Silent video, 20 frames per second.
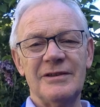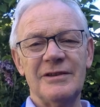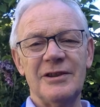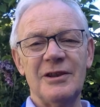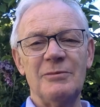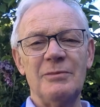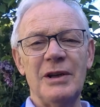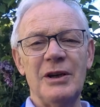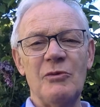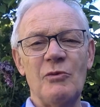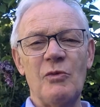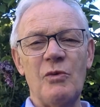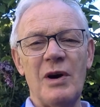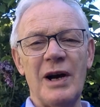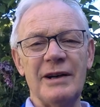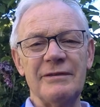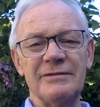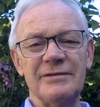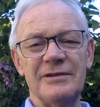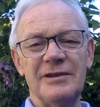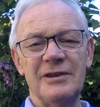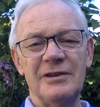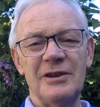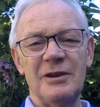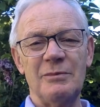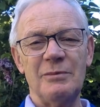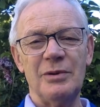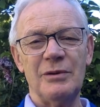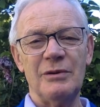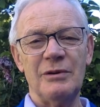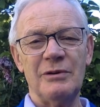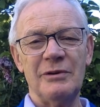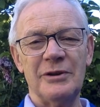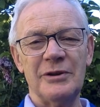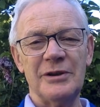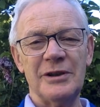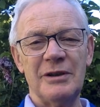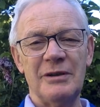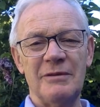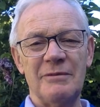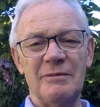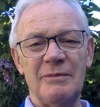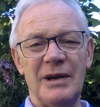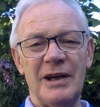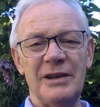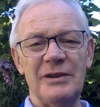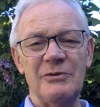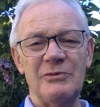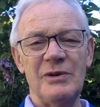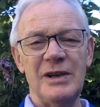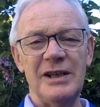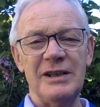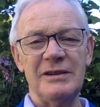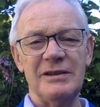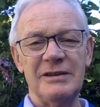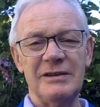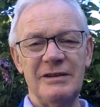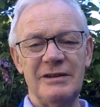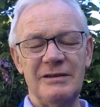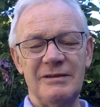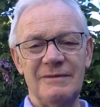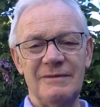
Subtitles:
to be wafted abroad by the wind.